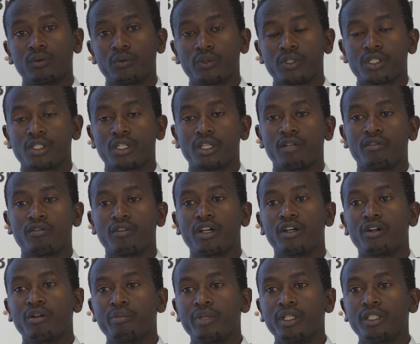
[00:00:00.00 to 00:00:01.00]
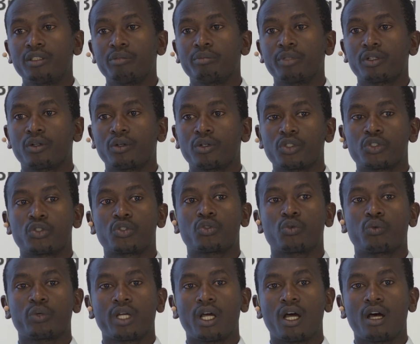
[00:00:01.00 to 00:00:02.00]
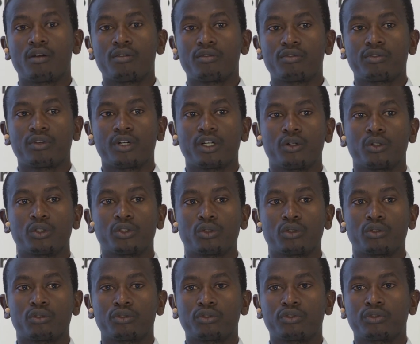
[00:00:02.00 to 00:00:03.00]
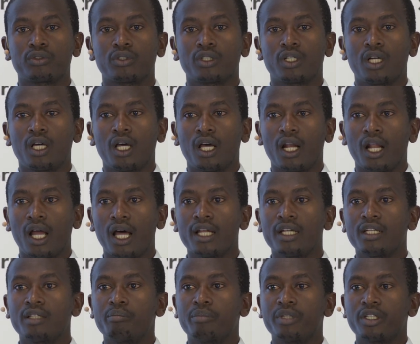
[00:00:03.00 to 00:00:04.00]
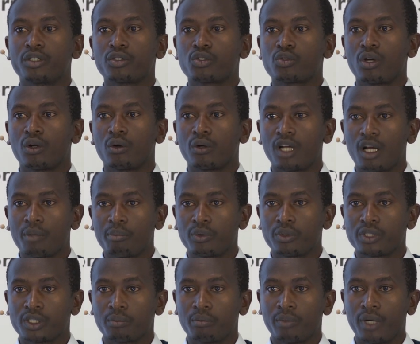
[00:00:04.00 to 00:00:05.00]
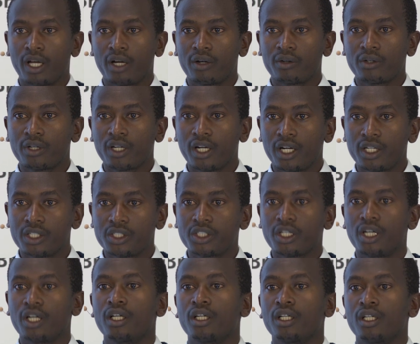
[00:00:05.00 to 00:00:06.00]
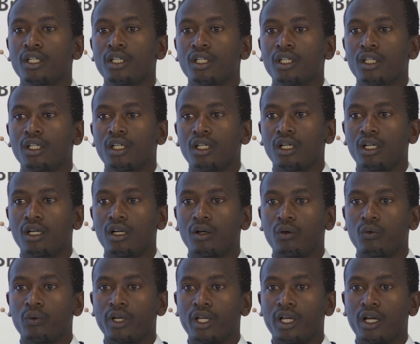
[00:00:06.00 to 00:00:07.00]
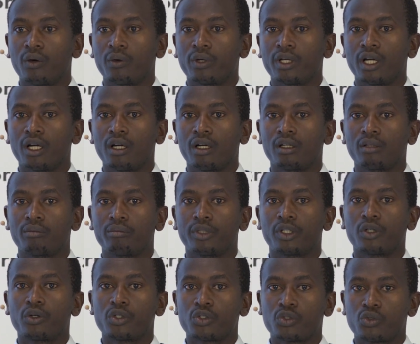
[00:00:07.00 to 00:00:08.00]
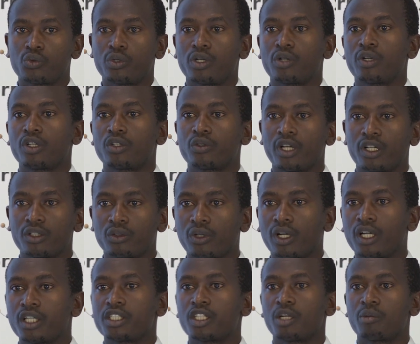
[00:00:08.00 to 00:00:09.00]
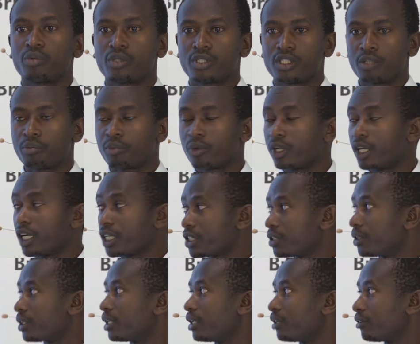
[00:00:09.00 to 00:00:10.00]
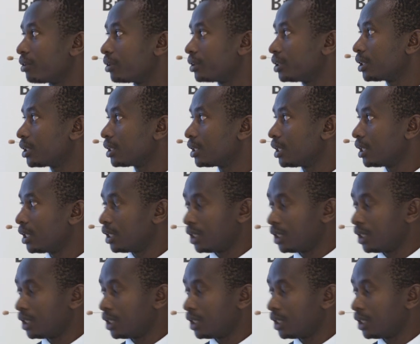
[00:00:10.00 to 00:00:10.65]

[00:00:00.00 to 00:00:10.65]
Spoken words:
with environment, because we have a lot of land being swallowed up by agriculture, where we are trying to catch up with the production levels.